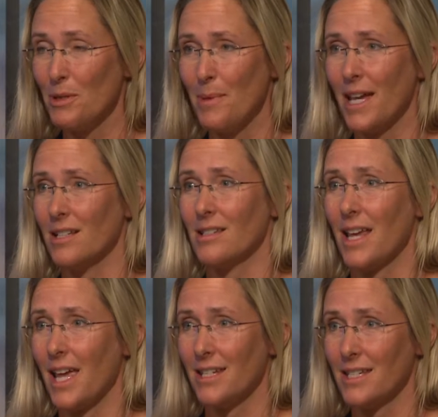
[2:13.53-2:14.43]
base,
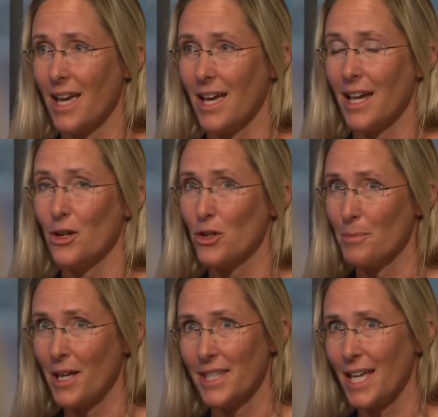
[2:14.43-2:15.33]
and I heard
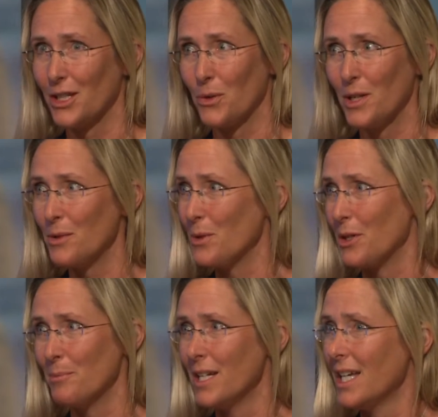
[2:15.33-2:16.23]
about that in the green
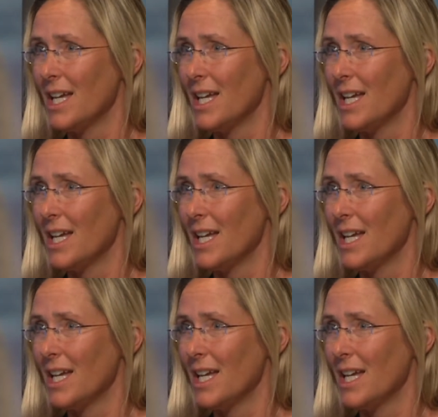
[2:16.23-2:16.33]
room.